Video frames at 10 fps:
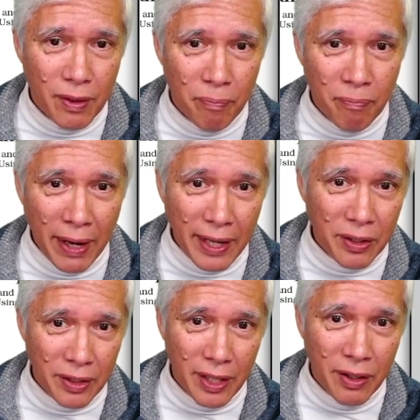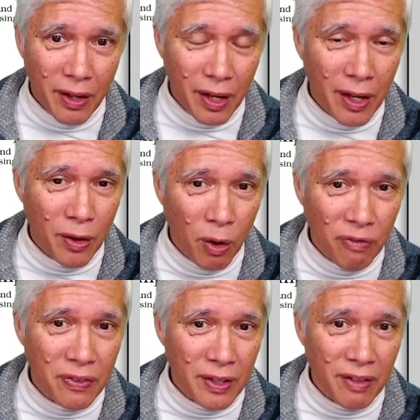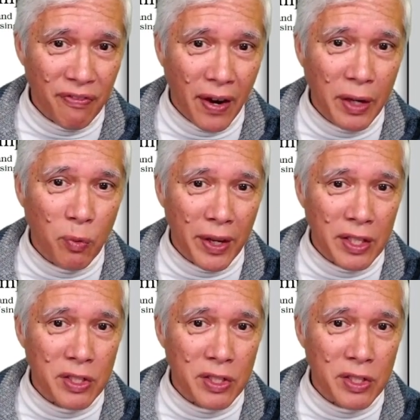manually and hopefully find ways